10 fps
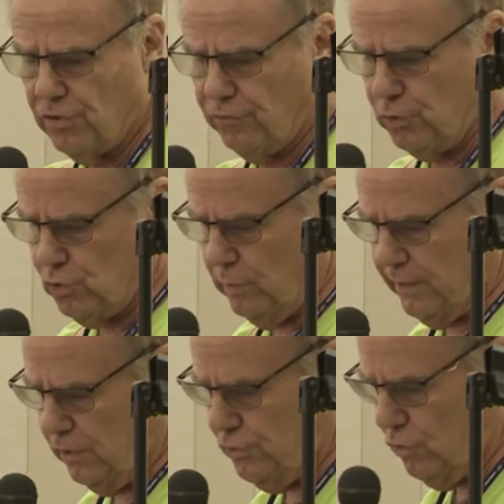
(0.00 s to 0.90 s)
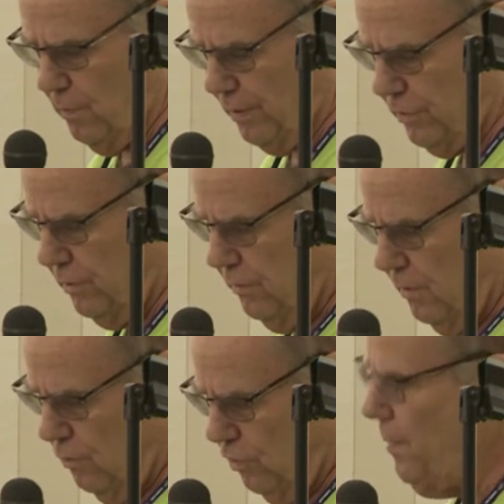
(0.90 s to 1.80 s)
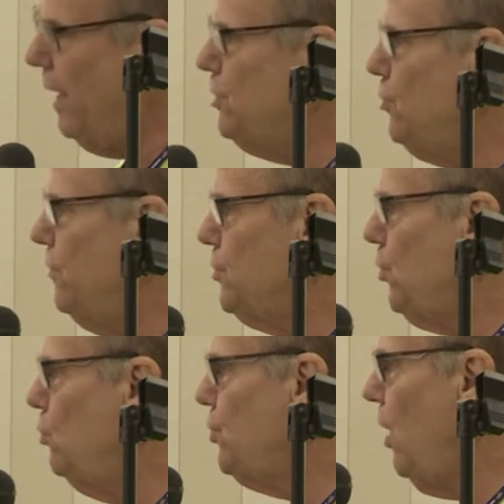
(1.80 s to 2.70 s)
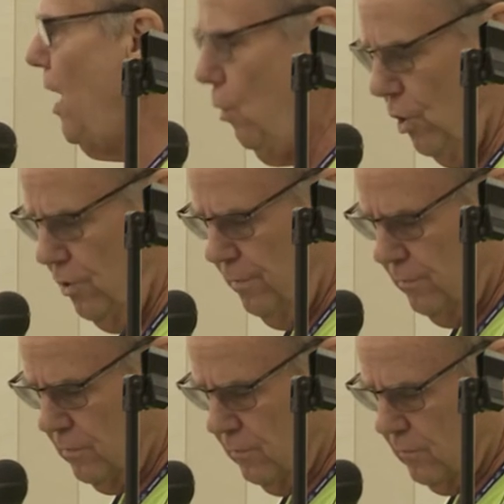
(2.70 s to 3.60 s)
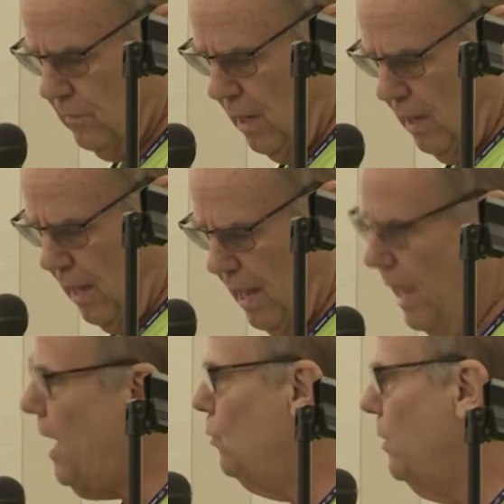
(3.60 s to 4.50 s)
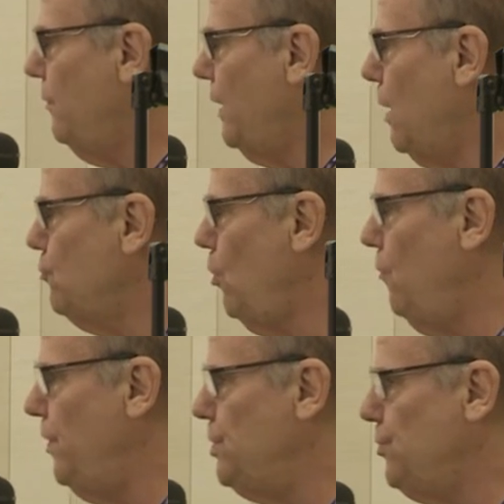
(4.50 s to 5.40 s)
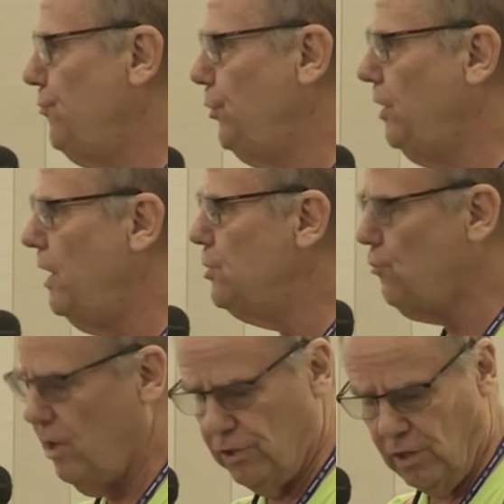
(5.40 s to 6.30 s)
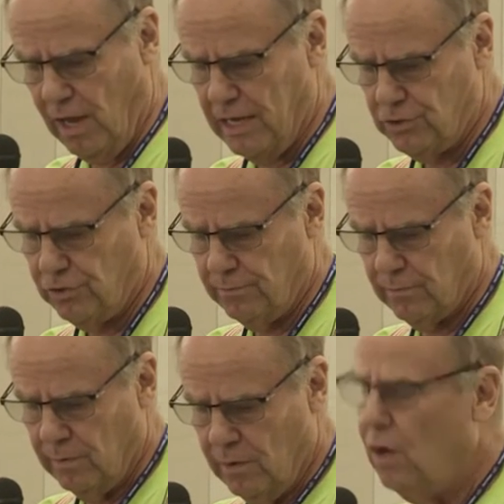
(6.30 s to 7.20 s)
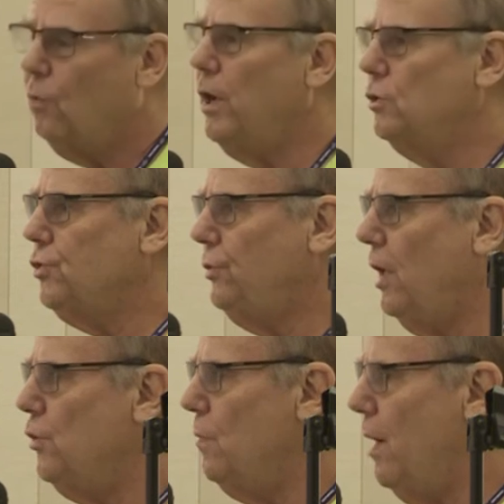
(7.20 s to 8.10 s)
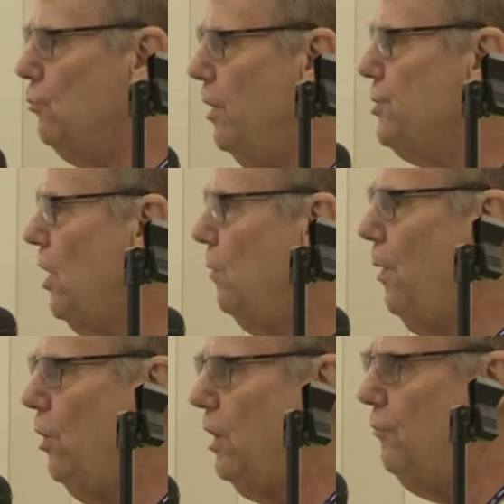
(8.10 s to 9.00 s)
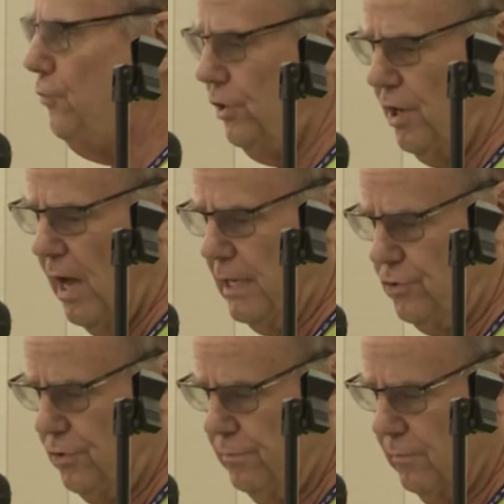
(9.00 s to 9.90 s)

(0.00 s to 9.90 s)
The first one tells you about reminds you of the social hour, and we're giving out trophies for today's run tonight. We also tell you about race car parking for tonight.